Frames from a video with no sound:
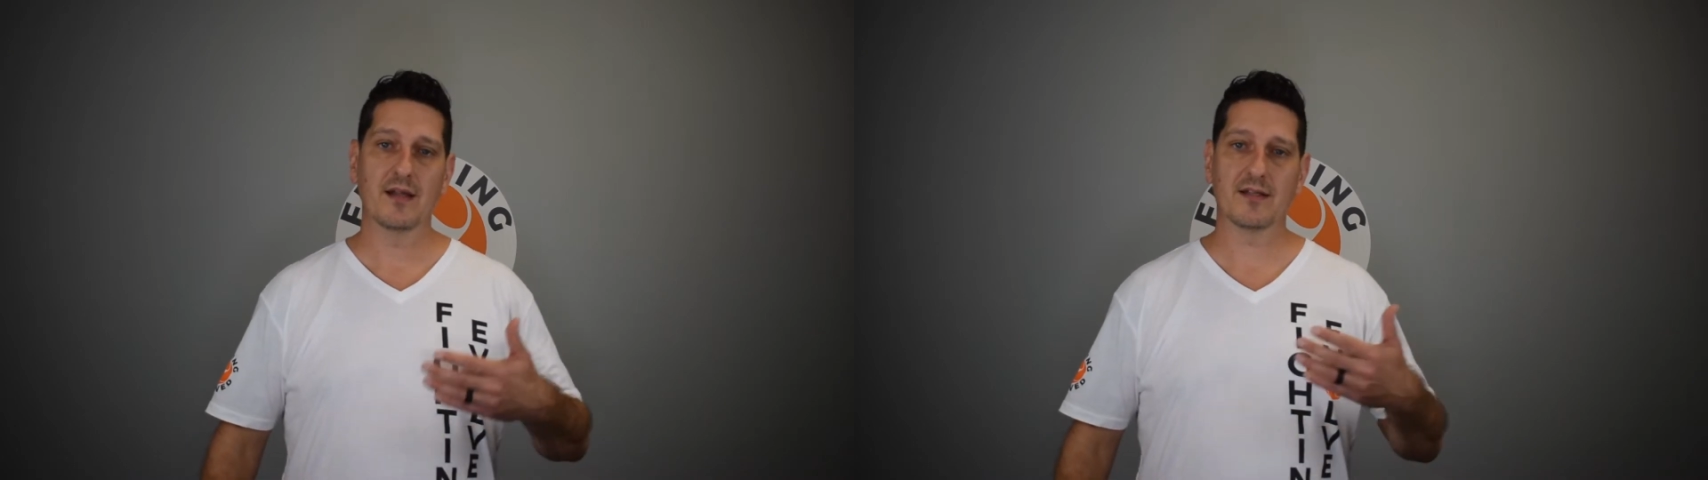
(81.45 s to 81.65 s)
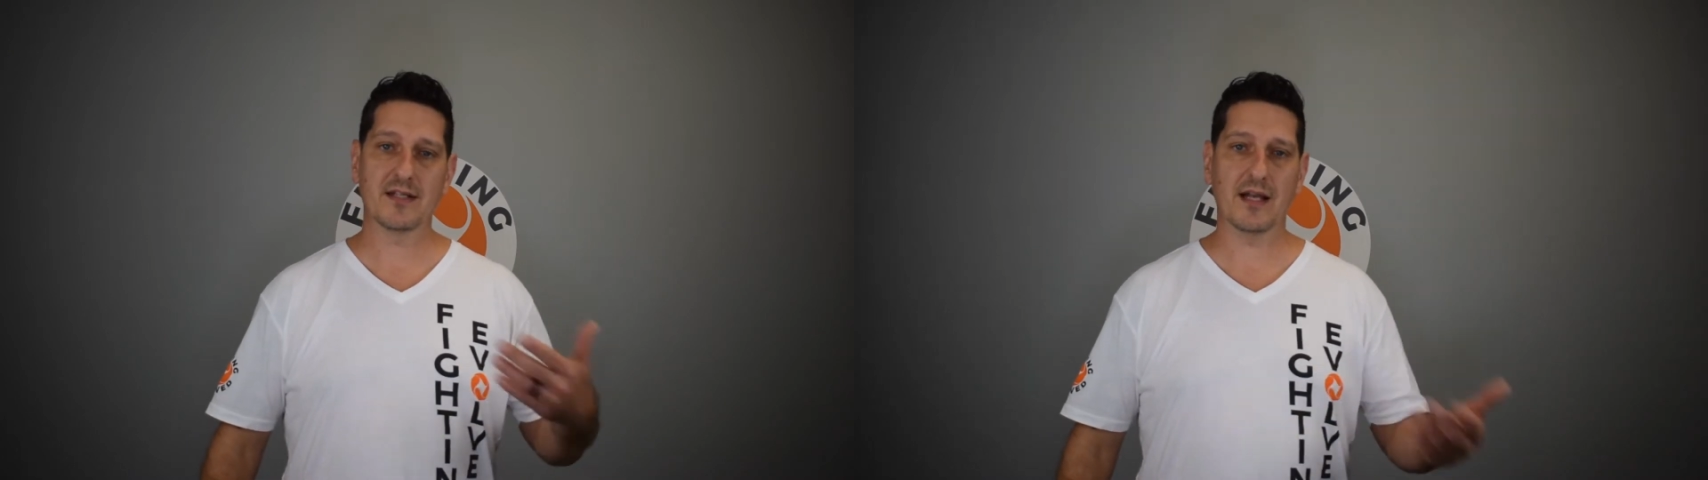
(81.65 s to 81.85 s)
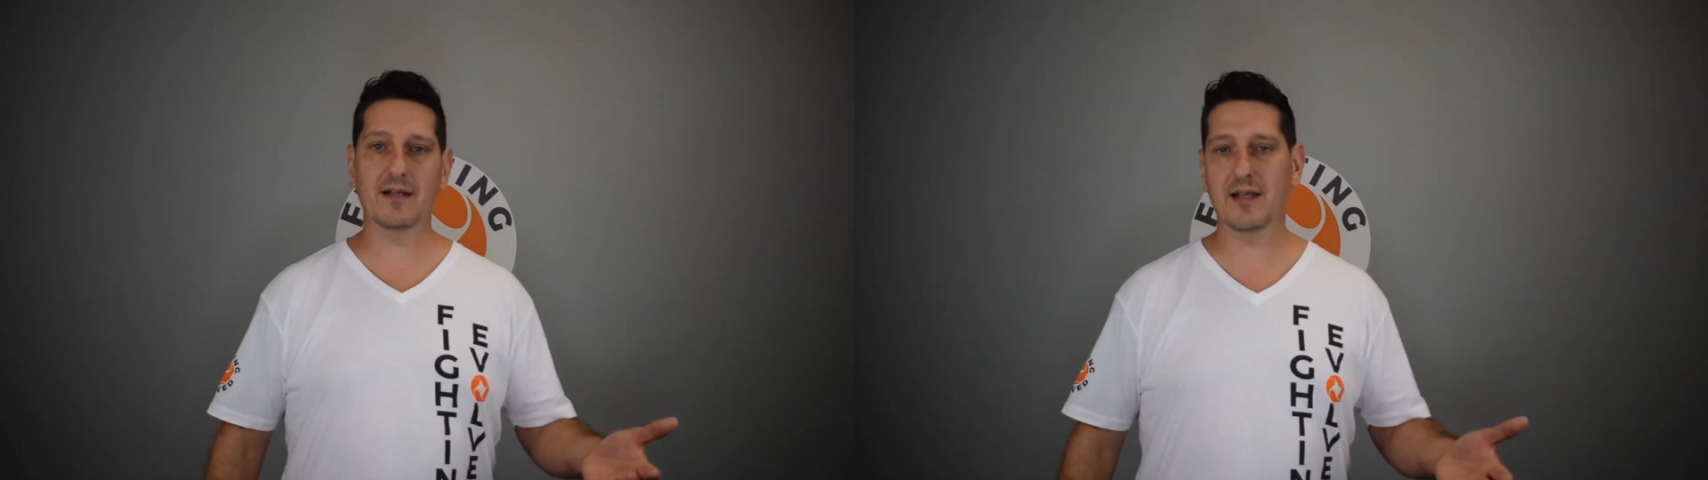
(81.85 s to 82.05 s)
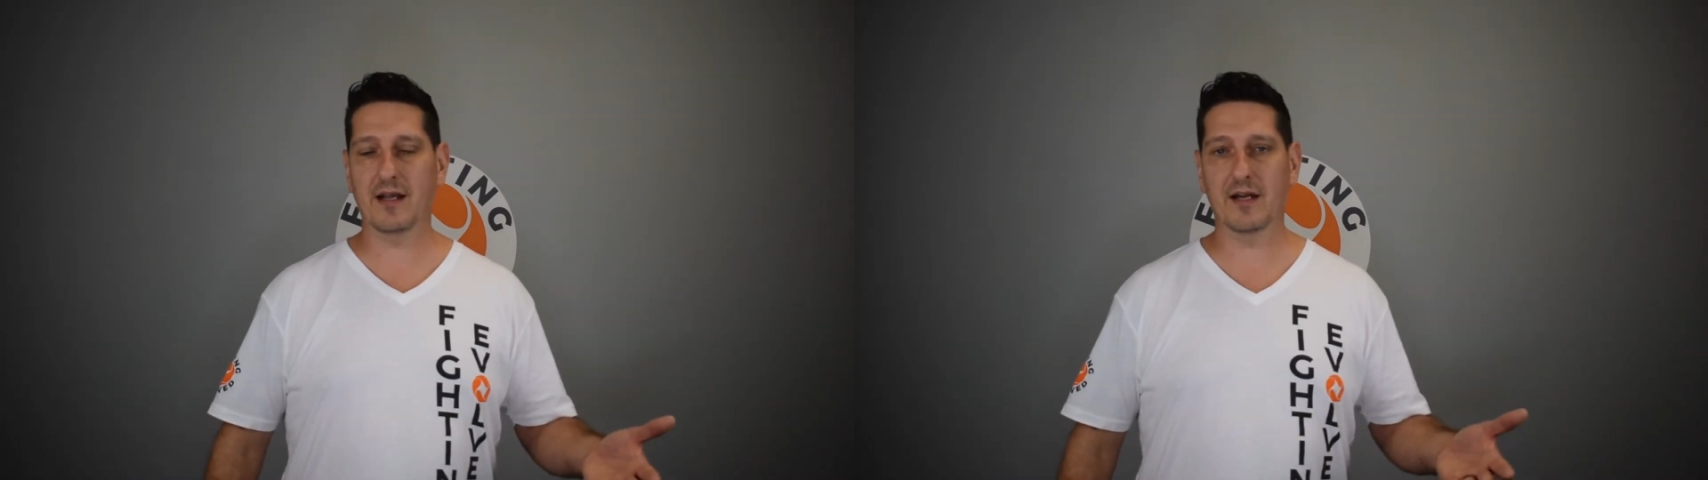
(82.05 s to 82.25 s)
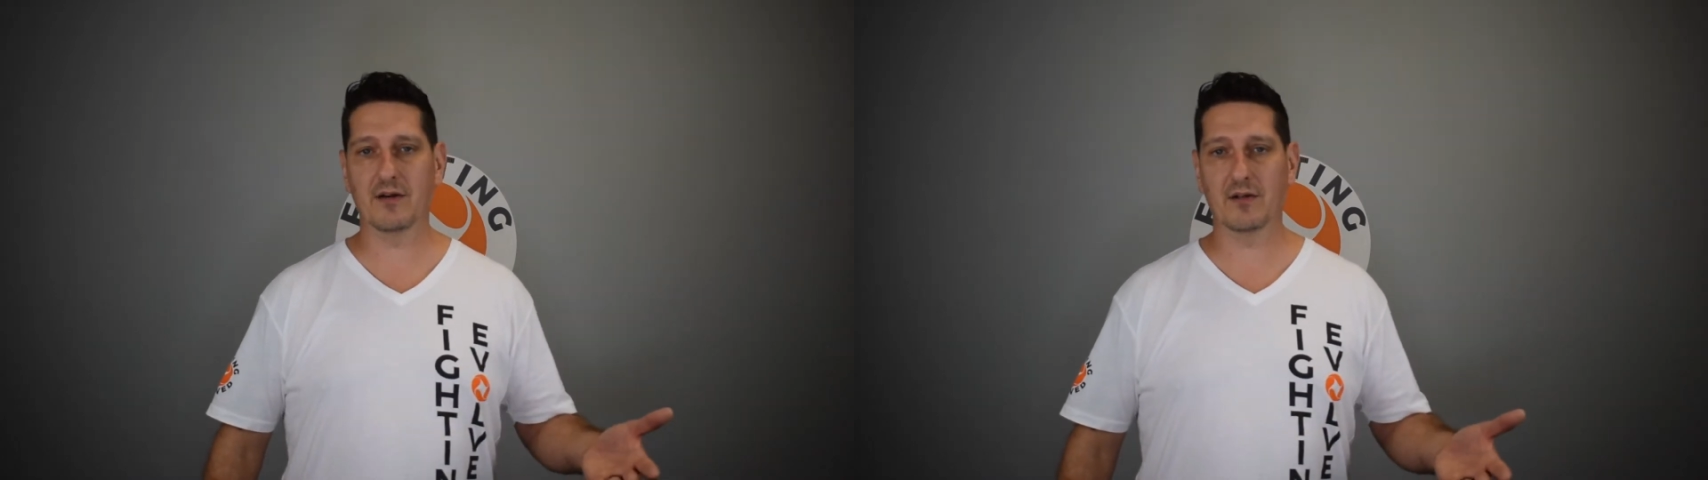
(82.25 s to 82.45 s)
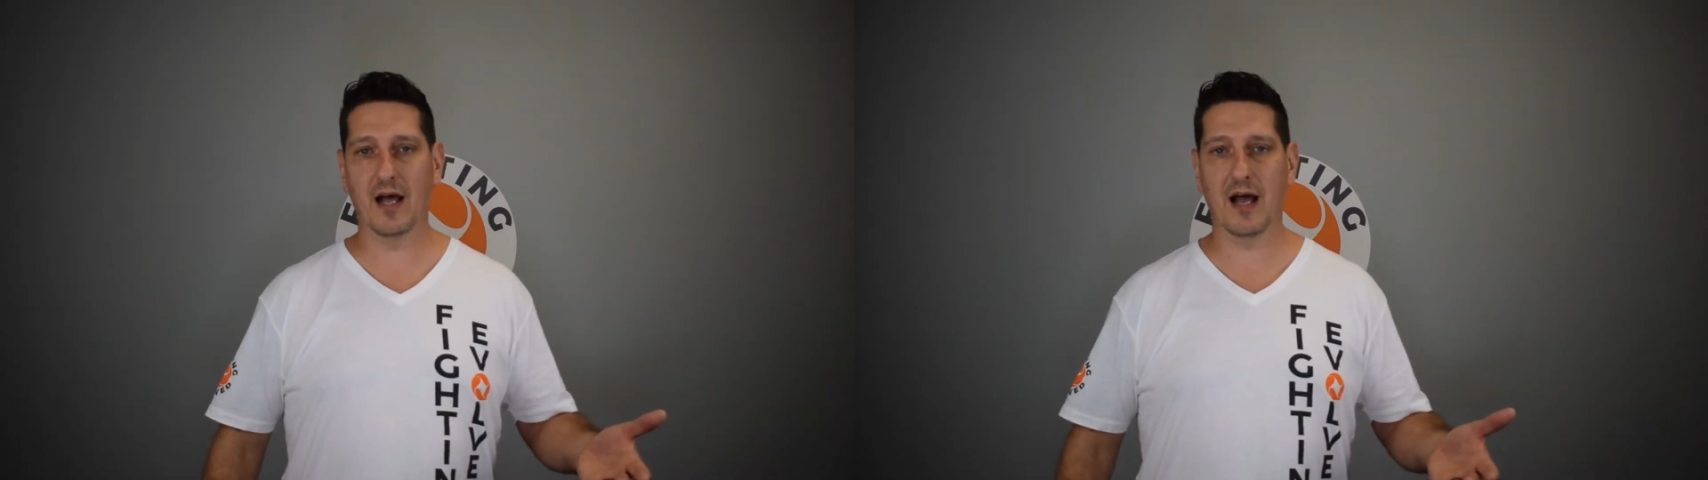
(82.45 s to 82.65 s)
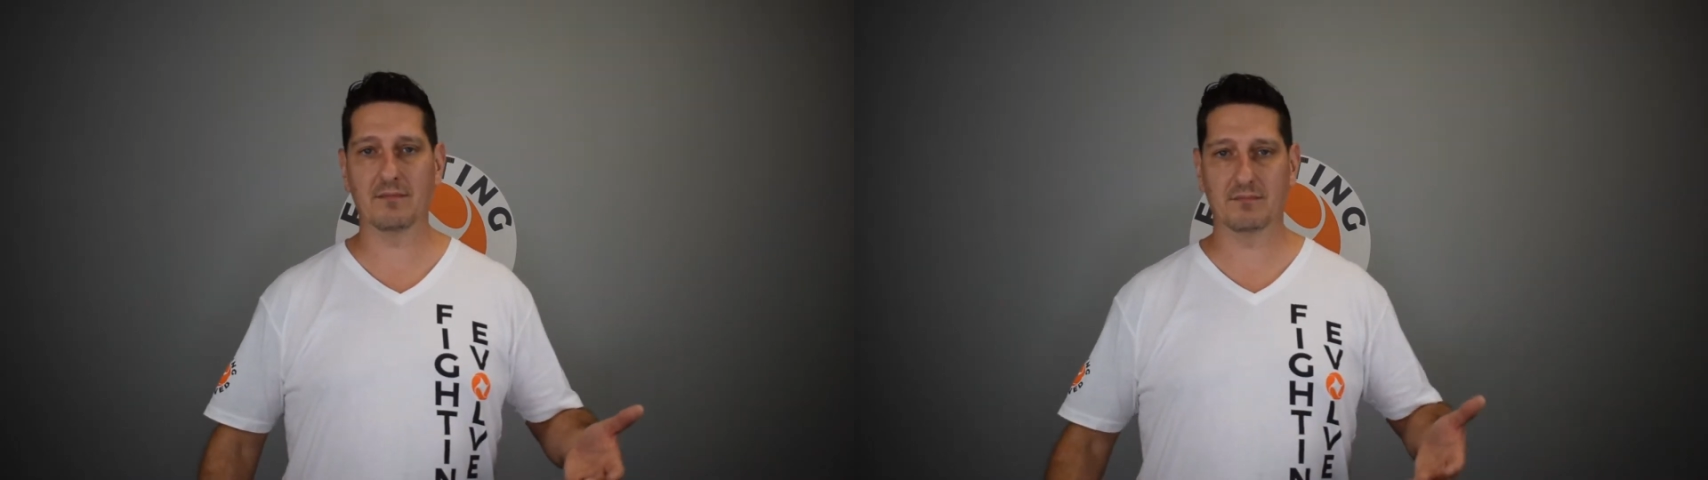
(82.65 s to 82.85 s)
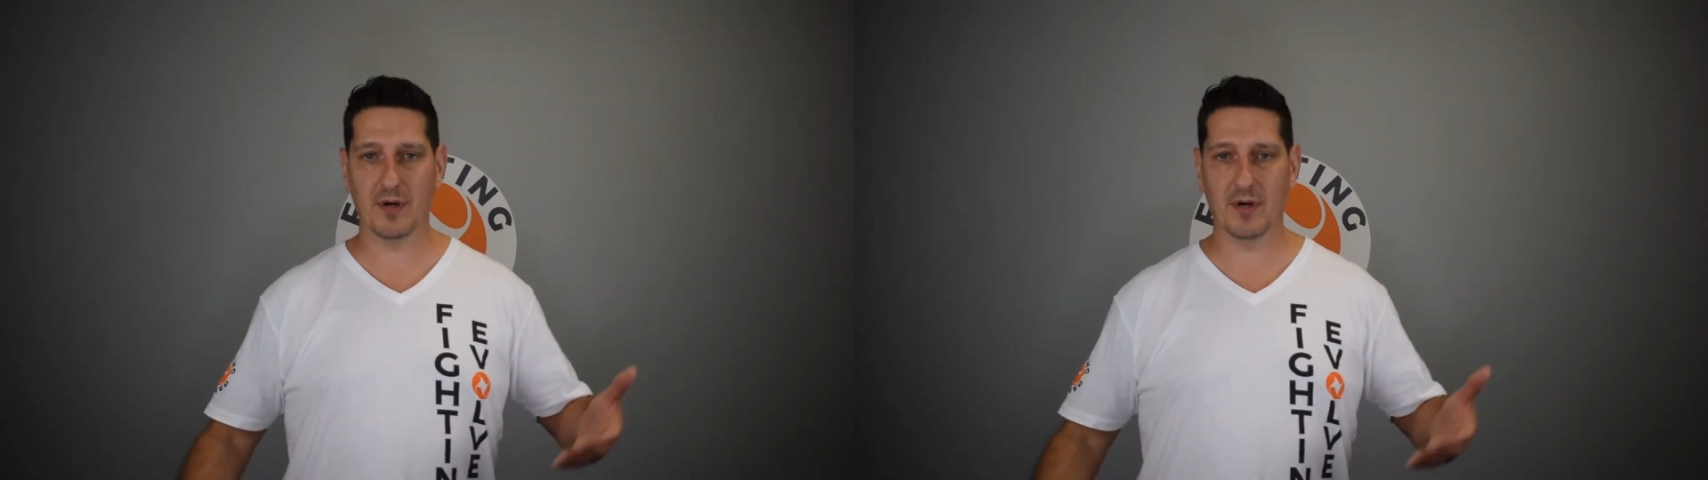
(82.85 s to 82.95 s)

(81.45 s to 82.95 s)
The second thing I hear a lot,